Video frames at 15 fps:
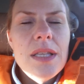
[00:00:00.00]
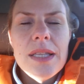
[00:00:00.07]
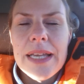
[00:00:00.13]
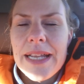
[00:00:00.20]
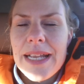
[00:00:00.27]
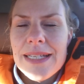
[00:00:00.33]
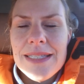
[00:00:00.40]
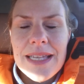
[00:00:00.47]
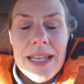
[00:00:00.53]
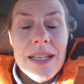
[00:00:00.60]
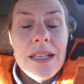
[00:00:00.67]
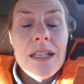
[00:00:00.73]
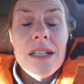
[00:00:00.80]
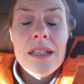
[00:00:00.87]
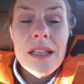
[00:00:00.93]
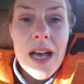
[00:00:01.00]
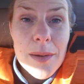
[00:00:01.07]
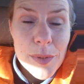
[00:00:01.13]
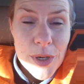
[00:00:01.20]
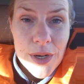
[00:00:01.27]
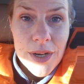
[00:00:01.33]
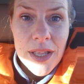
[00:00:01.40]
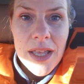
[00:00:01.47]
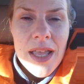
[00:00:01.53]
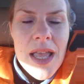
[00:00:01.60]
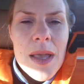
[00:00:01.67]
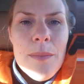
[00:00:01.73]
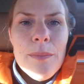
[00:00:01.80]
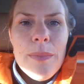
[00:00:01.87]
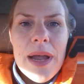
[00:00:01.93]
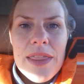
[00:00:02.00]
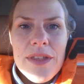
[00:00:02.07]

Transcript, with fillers: like I said, clobbered by